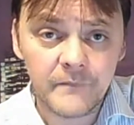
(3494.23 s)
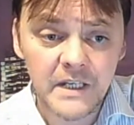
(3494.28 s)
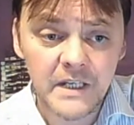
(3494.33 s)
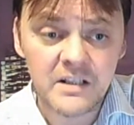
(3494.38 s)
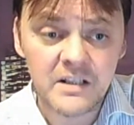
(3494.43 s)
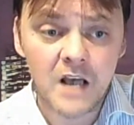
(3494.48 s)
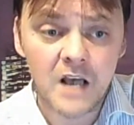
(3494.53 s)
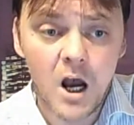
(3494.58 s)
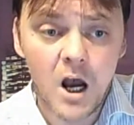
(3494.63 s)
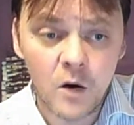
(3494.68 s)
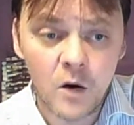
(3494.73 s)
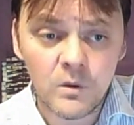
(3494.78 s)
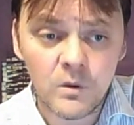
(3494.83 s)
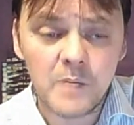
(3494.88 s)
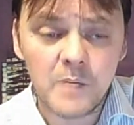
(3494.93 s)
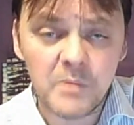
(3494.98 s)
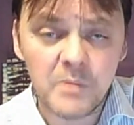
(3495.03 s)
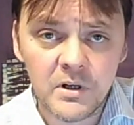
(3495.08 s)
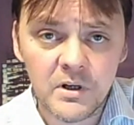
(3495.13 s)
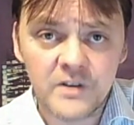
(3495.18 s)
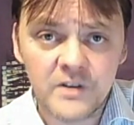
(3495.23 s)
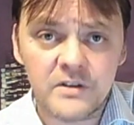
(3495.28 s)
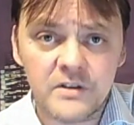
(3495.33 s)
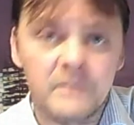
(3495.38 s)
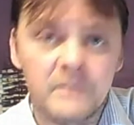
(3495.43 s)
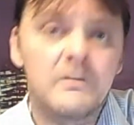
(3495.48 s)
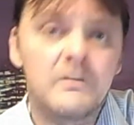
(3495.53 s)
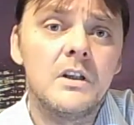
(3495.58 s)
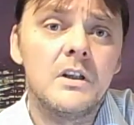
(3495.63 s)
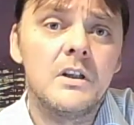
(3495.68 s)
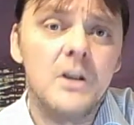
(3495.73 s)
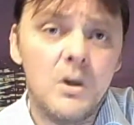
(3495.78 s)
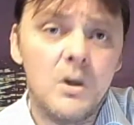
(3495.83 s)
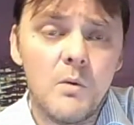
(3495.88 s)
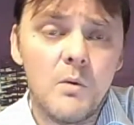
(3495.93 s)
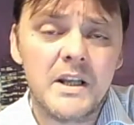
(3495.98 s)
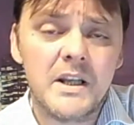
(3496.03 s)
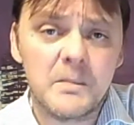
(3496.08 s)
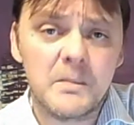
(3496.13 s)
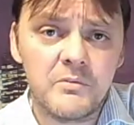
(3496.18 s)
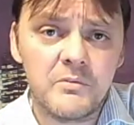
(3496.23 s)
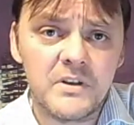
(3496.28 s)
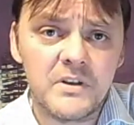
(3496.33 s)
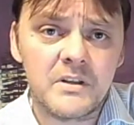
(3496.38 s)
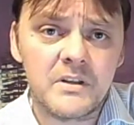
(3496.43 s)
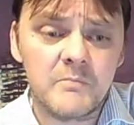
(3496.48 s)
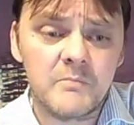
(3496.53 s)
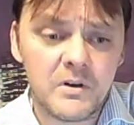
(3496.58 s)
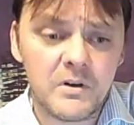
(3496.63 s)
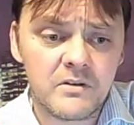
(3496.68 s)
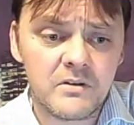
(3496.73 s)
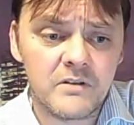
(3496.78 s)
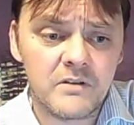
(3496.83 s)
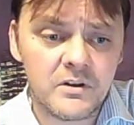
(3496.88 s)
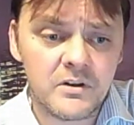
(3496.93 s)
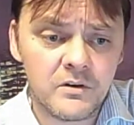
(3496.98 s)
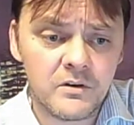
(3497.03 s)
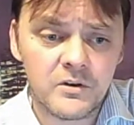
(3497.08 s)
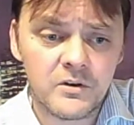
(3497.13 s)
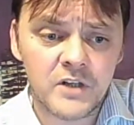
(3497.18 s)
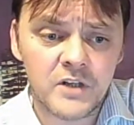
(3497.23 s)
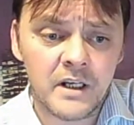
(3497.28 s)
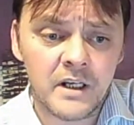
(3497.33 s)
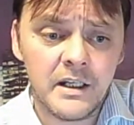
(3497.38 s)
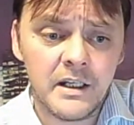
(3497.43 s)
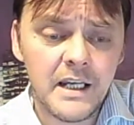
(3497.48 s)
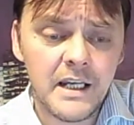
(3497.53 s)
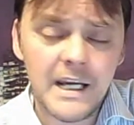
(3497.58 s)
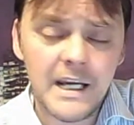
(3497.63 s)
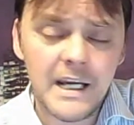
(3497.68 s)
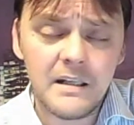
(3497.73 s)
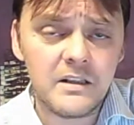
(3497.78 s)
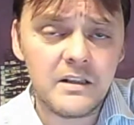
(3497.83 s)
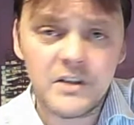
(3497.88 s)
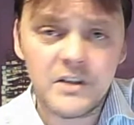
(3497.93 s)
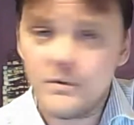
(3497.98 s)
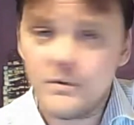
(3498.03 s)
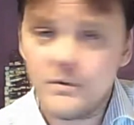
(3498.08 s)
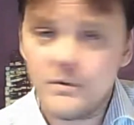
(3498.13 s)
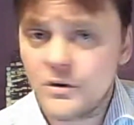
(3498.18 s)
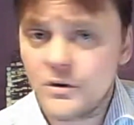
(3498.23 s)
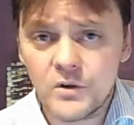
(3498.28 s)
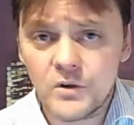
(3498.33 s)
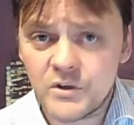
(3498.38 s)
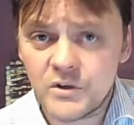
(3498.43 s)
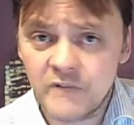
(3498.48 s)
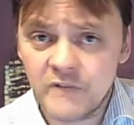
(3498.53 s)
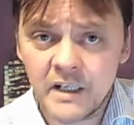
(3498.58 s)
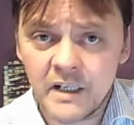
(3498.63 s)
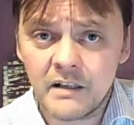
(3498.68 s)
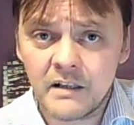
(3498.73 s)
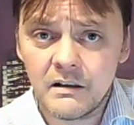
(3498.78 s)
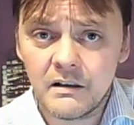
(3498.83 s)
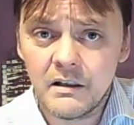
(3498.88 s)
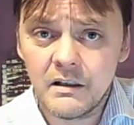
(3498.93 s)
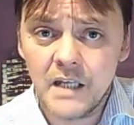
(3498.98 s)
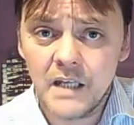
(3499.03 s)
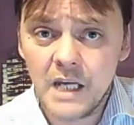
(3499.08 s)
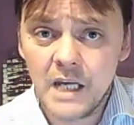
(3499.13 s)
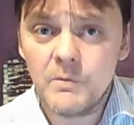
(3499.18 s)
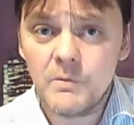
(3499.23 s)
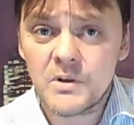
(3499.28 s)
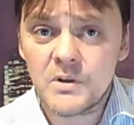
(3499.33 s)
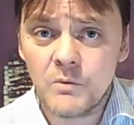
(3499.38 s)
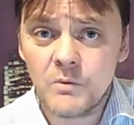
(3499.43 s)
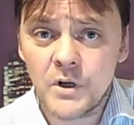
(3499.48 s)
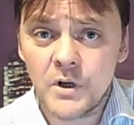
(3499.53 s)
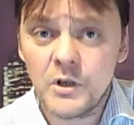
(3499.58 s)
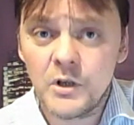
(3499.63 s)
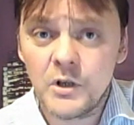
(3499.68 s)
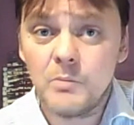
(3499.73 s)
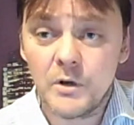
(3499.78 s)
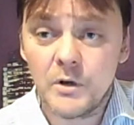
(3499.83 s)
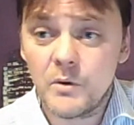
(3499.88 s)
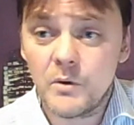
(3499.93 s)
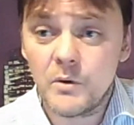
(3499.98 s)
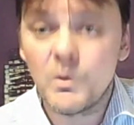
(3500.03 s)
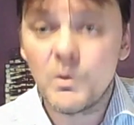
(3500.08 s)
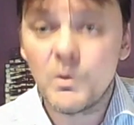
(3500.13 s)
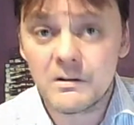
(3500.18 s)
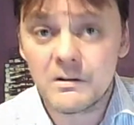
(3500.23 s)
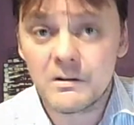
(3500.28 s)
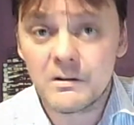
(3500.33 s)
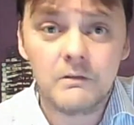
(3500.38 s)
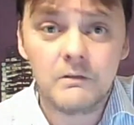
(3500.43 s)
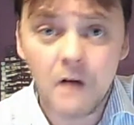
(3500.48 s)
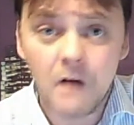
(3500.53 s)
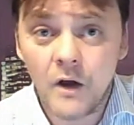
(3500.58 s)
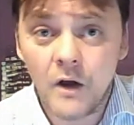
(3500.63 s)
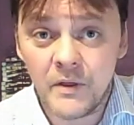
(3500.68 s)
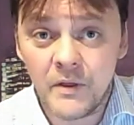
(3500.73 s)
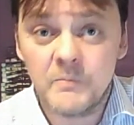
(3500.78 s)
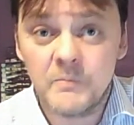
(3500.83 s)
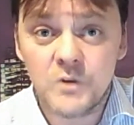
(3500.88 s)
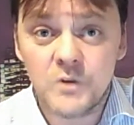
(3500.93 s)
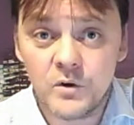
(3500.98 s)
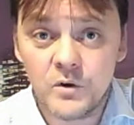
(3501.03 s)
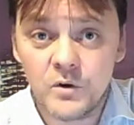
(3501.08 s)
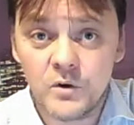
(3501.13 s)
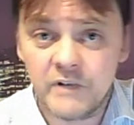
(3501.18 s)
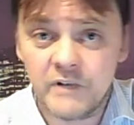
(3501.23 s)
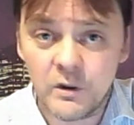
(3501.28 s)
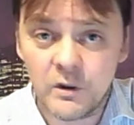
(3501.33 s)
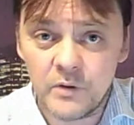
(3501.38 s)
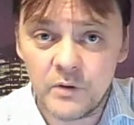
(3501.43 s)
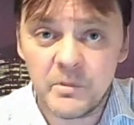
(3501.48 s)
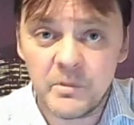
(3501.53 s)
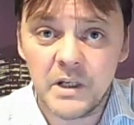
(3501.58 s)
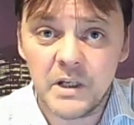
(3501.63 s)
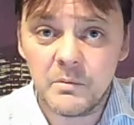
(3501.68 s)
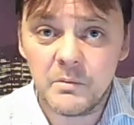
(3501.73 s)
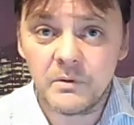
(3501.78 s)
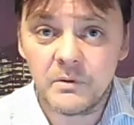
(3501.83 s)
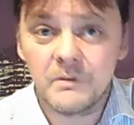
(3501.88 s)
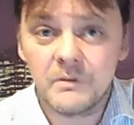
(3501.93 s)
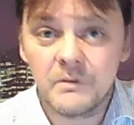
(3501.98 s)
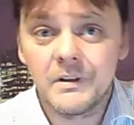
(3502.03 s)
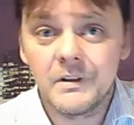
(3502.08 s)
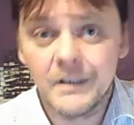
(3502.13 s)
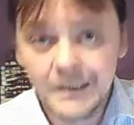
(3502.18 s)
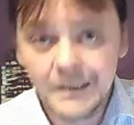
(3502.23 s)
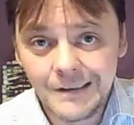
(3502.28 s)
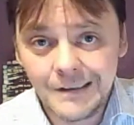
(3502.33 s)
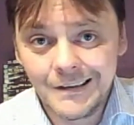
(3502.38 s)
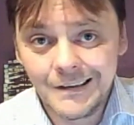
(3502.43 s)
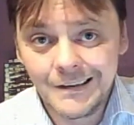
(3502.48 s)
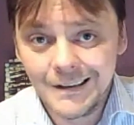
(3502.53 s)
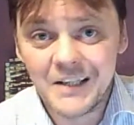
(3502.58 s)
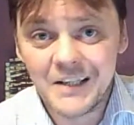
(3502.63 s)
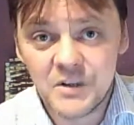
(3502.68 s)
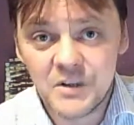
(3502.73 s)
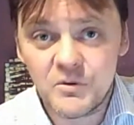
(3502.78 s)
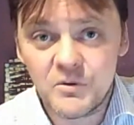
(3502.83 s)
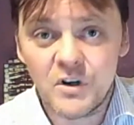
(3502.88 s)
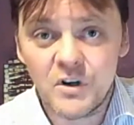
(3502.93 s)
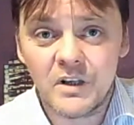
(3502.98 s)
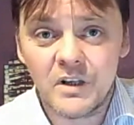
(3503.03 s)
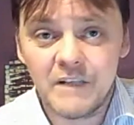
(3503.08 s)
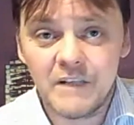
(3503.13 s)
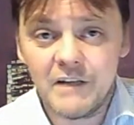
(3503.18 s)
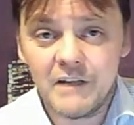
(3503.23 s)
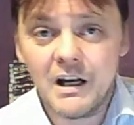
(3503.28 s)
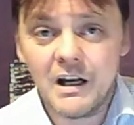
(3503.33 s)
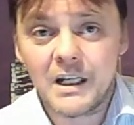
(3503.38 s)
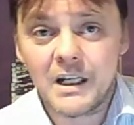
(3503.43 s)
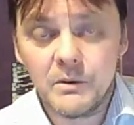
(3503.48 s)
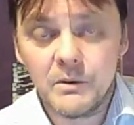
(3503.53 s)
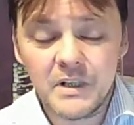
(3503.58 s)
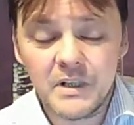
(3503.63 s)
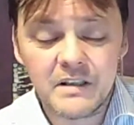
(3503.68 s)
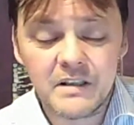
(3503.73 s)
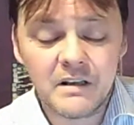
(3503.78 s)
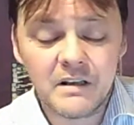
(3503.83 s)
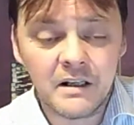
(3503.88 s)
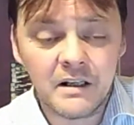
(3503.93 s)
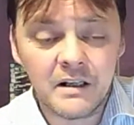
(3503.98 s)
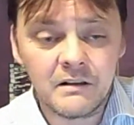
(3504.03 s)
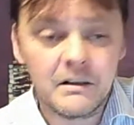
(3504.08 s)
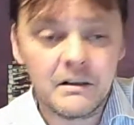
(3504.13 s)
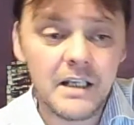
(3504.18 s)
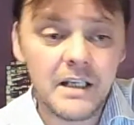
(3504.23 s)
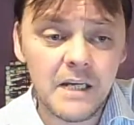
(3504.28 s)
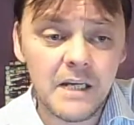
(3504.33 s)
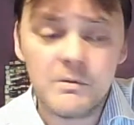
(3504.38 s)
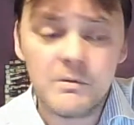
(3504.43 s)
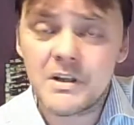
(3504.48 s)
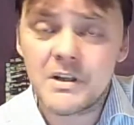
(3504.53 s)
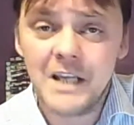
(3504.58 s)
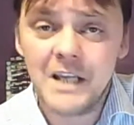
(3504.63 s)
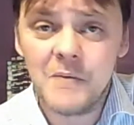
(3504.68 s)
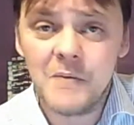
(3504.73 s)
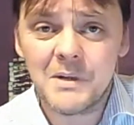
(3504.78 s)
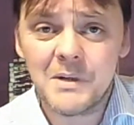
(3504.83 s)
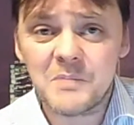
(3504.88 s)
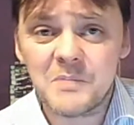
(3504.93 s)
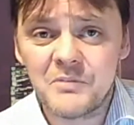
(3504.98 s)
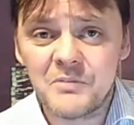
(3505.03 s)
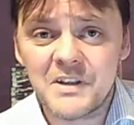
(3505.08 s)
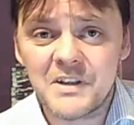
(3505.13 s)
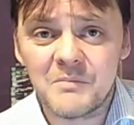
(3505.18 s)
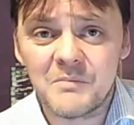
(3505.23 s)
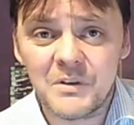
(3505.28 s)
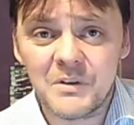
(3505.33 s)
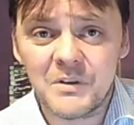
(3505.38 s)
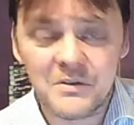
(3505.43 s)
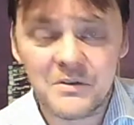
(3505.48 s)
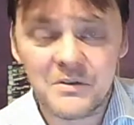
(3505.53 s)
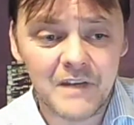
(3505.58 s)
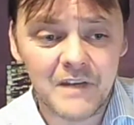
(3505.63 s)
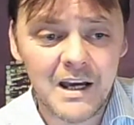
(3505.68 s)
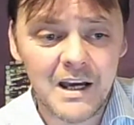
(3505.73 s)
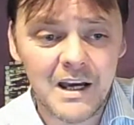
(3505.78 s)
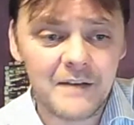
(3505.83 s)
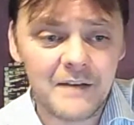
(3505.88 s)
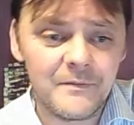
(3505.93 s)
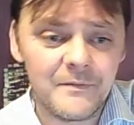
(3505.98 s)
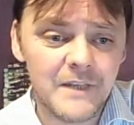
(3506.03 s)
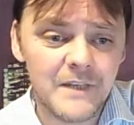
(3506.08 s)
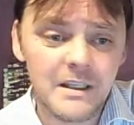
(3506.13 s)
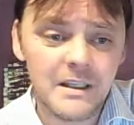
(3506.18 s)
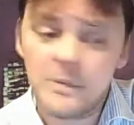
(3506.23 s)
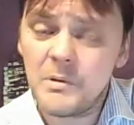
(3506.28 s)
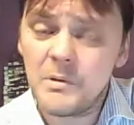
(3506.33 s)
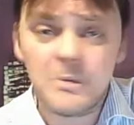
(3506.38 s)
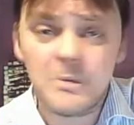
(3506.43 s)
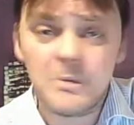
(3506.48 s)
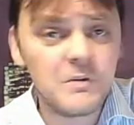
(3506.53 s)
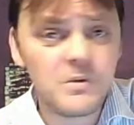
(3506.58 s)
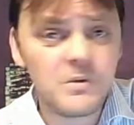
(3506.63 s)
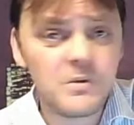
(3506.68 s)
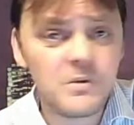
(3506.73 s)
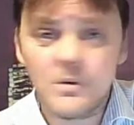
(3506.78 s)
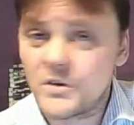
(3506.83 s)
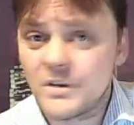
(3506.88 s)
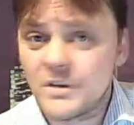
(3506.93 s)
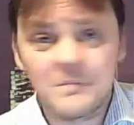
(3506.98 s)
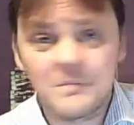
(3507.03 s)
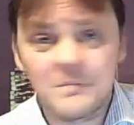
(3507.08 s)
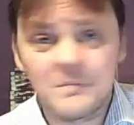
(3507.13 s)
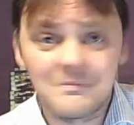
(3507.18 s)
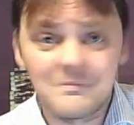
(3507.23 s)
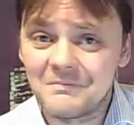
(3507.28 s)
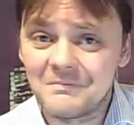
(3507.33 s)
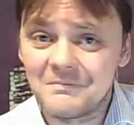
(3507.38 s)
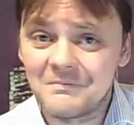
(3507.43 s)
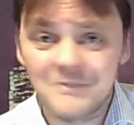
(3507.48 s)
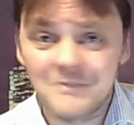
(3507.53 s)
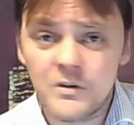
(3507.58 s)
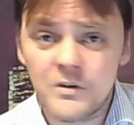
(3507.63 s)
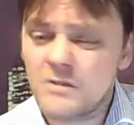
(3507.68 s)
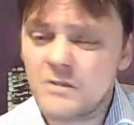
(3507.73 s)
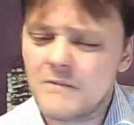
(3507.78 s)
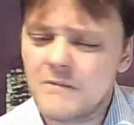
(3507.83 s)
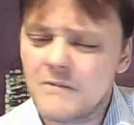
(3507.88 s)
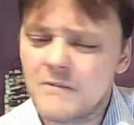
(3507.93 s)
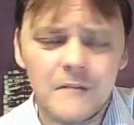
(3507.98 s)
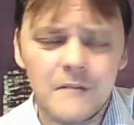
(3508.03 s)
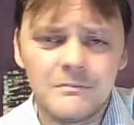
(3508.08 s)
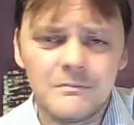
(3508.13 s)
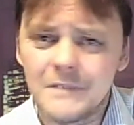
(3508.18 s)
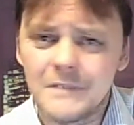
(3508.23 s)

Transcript: He's the only person who went to prison because of the torture. He didn't do the torturing. He was the one who blew the whistle on them torturing other people. That's who John Kiriakou is, and he went to prison because of that. The people who tortured others, no.